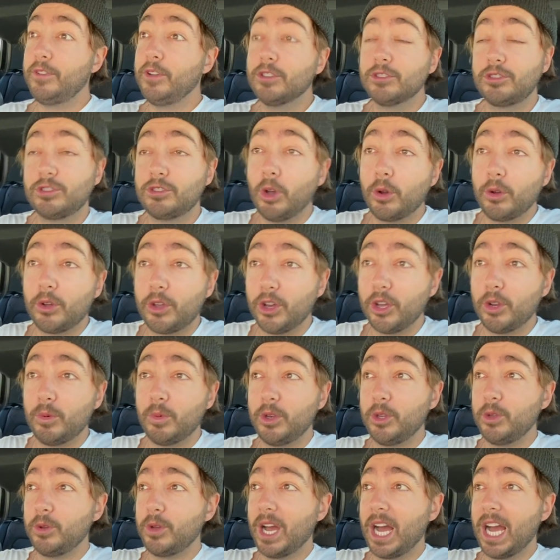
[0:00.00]
feels so
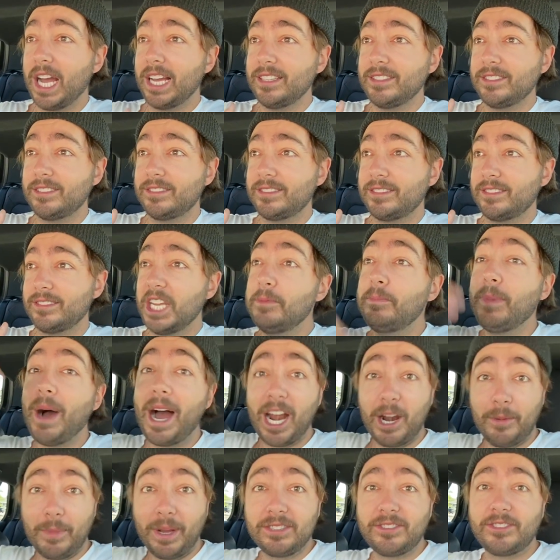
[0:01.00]
good when you guys
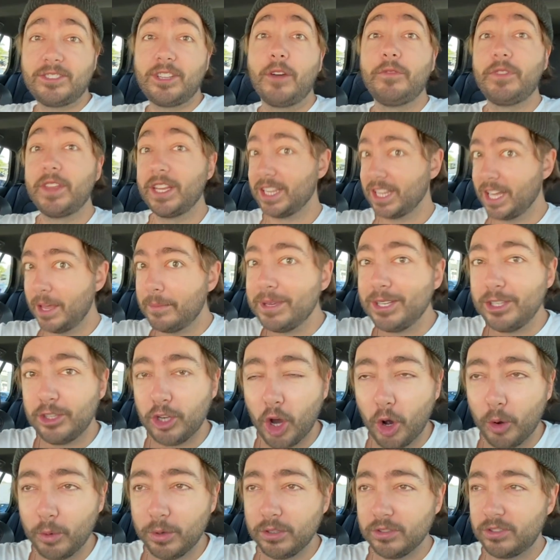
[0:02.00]
admire my stuff and let me
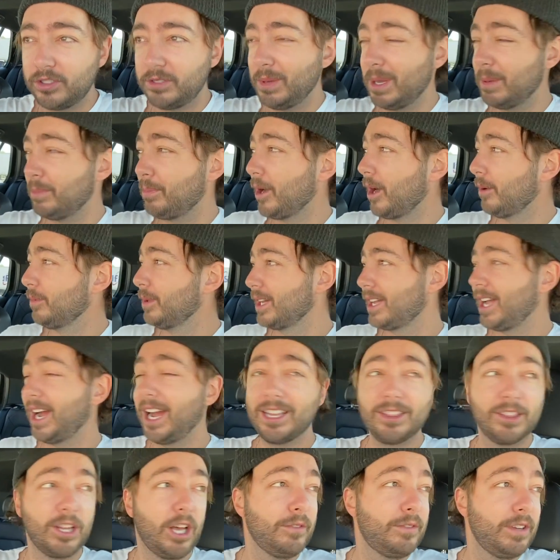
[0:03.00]
know when you see me in public.
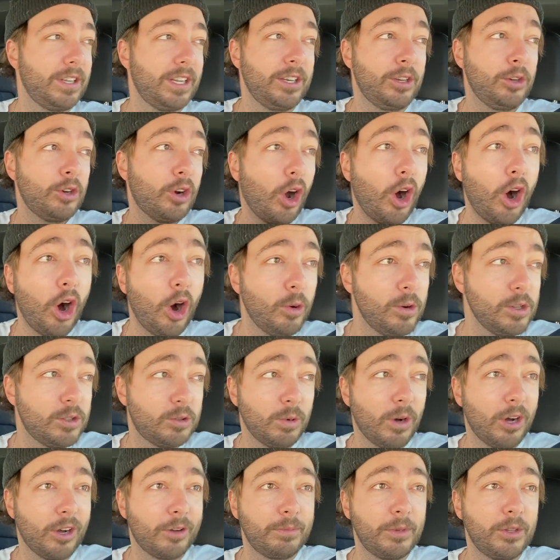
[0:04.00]
I love it, and you're
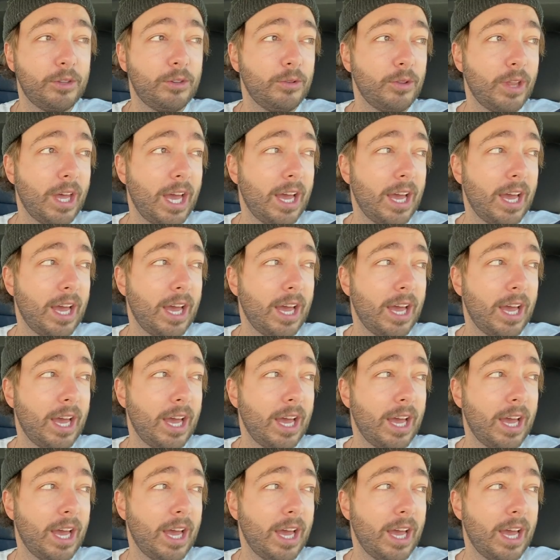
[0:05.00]
always welcome to do